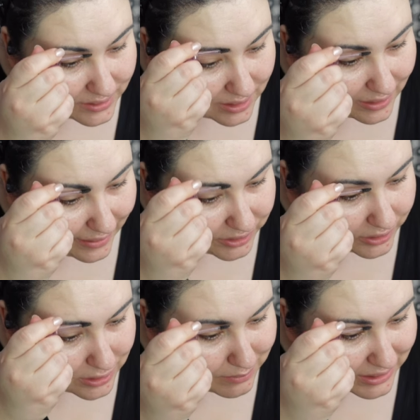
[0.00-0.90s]
So after
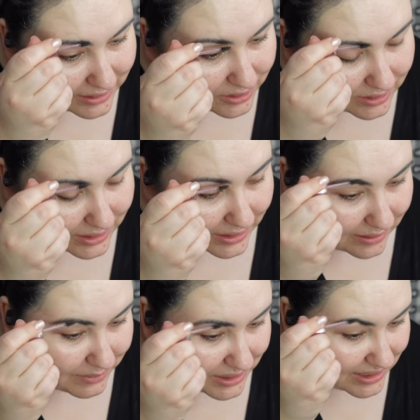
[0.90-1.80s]
those meetings are done,
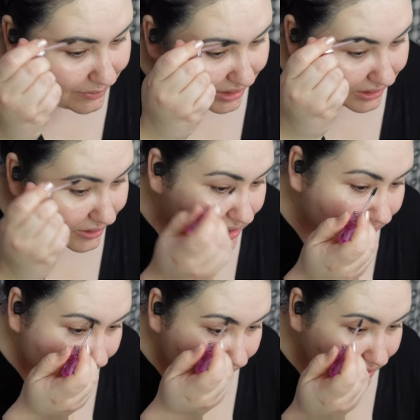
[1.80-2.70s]
I'm going to see what it looks
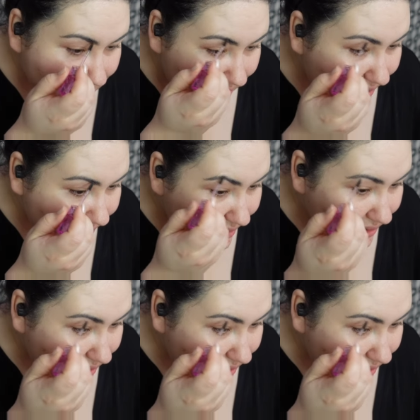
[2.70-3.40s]
like outside.